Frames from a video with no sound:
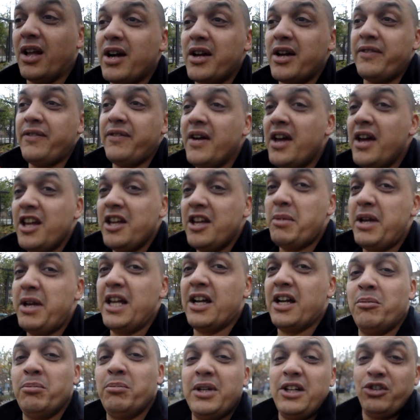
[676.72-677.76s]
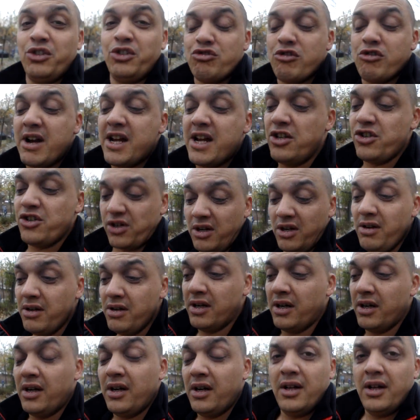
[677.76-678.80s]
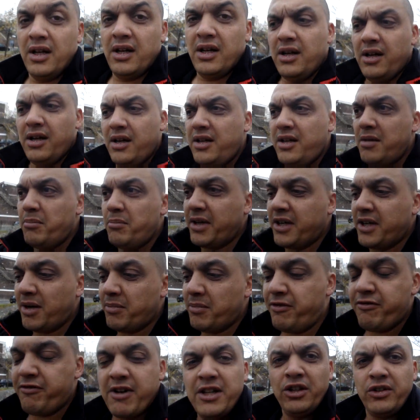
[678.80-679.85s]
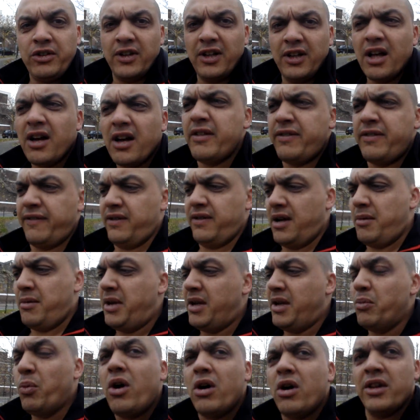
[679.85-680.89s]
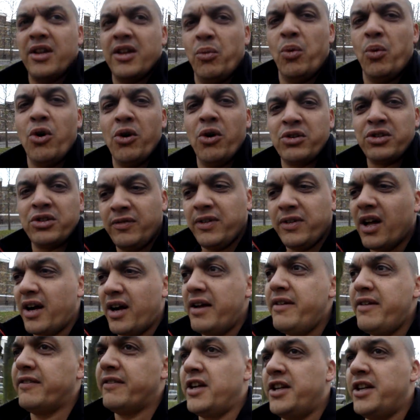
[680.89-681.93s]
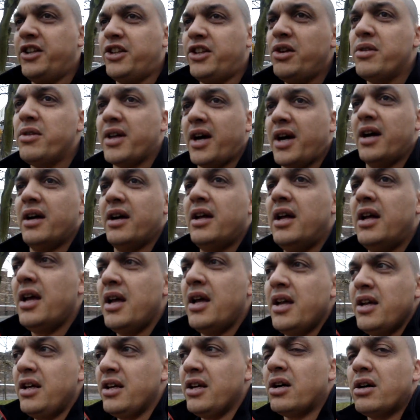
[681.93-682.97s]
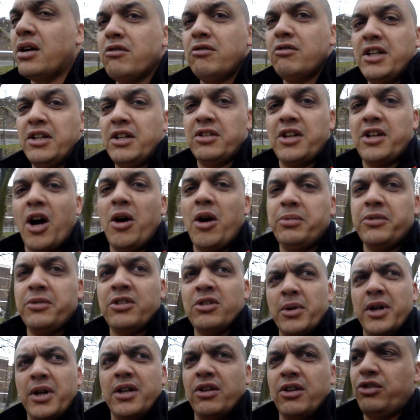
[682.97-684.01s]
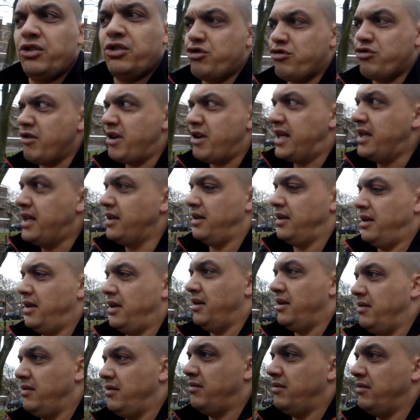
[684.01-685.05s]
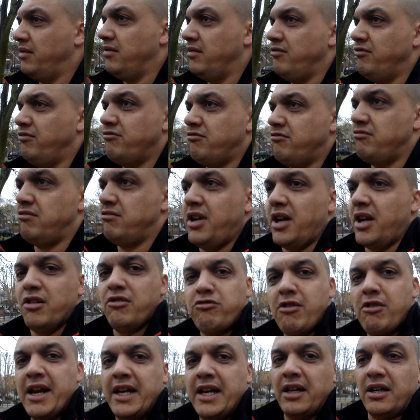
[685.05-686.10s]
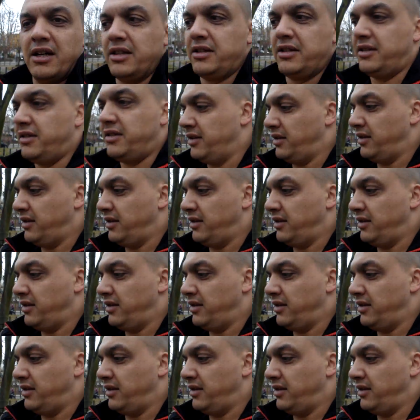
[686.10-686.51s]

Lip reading: life. You meet a complete stranger and then become friends for life. I mean, what other walks of life can you do that? You can't really just go up to someone in the street in, you know, regular